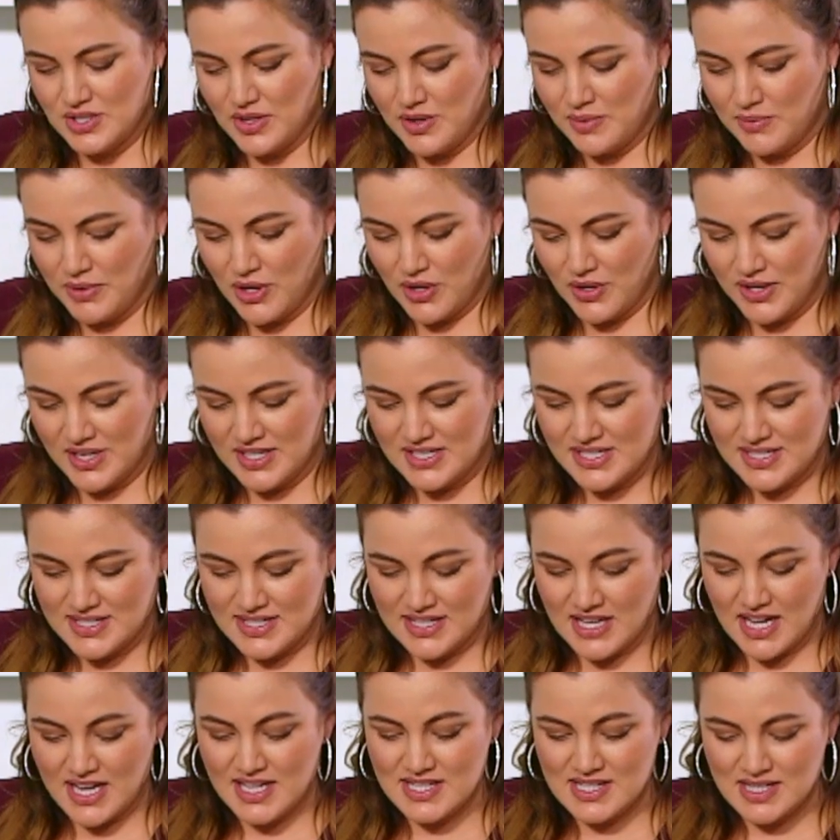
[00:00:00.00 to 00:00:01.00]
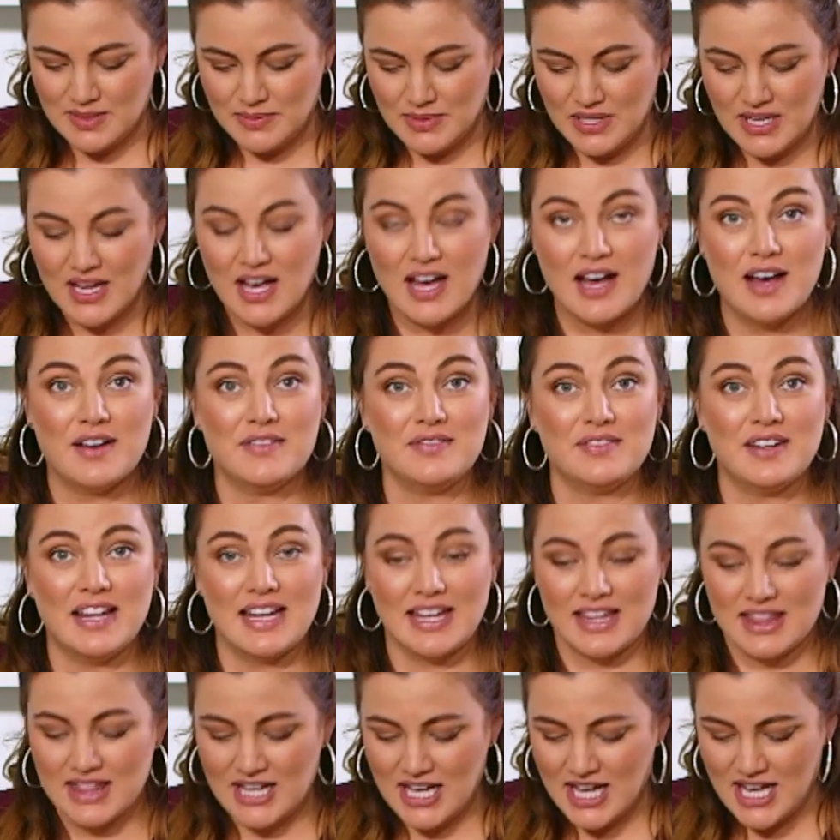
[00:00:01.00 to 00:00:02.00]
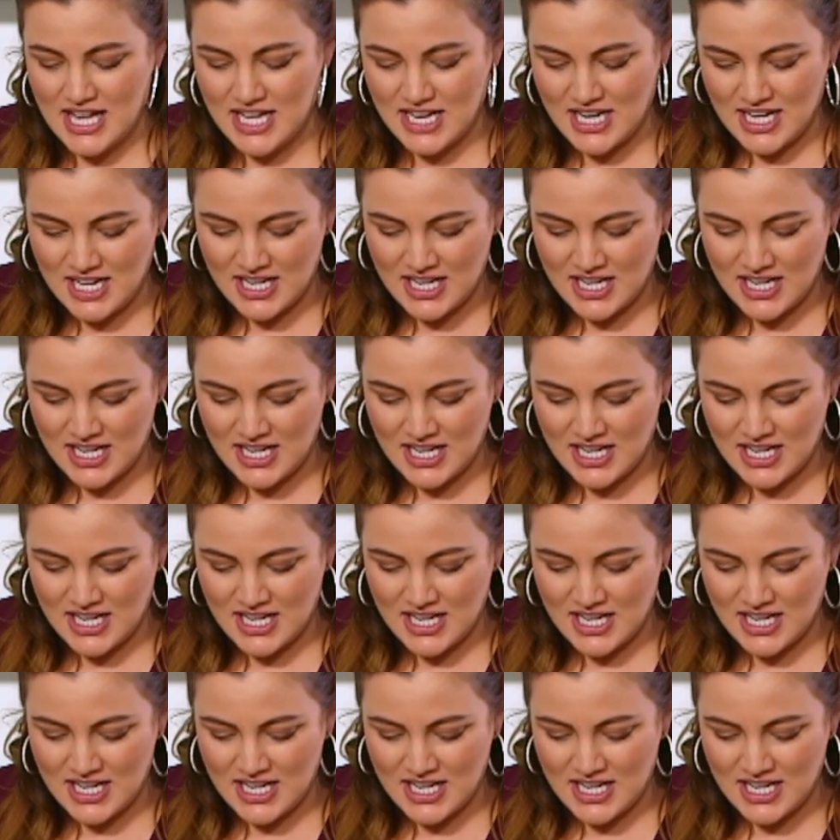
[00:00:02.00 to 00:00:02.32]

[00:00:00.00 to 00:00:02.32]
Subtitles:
I'm going to slice them in half like that,